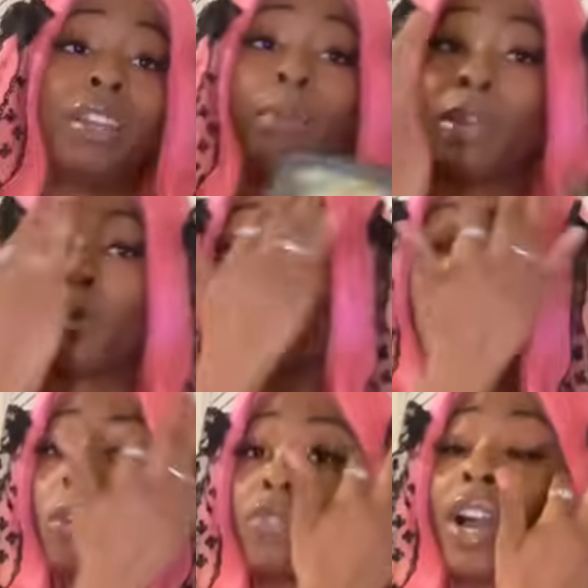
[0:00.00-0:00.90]
I mean, we saw
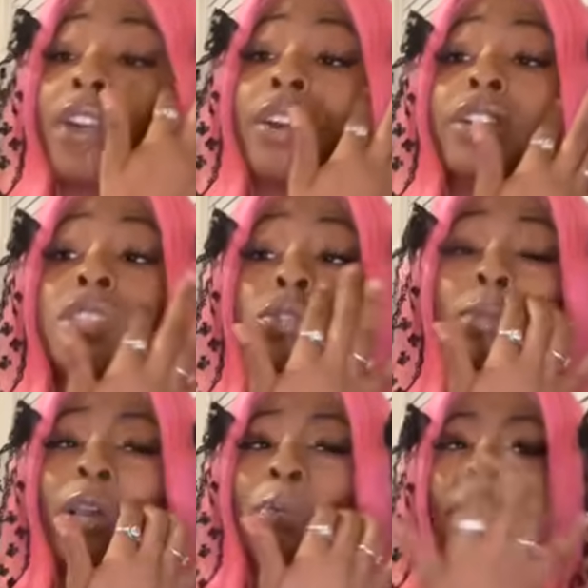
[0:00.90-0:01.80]
those fire energies, so
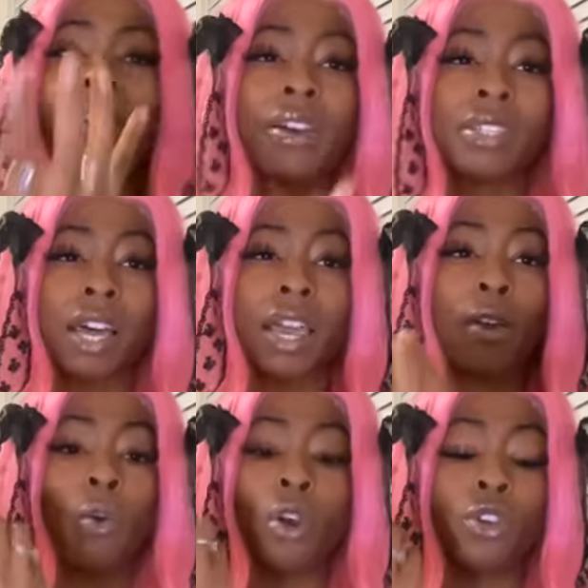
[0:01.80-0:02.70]
somebody could be a fire sign,
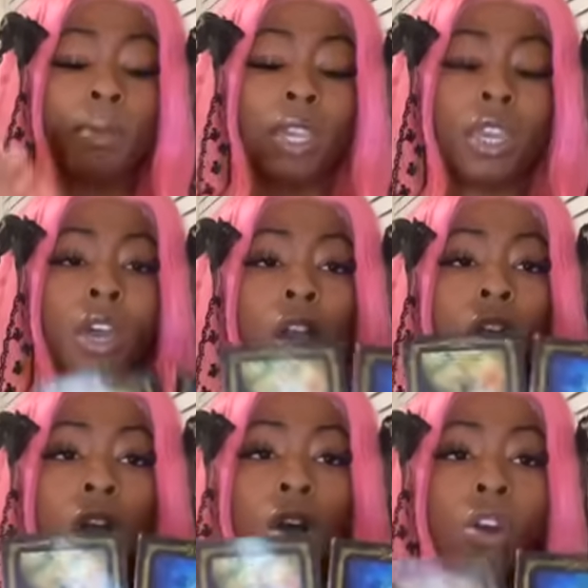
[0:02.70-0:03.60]
or you could be
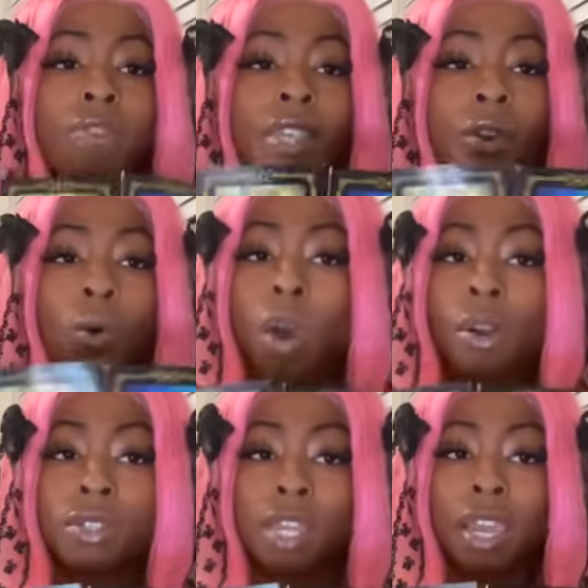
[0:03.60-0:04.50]
an earth sign or a
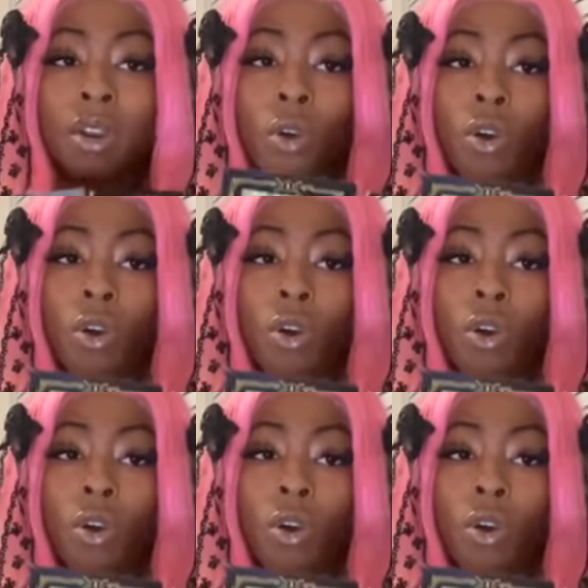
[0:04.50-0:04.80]
water sign, or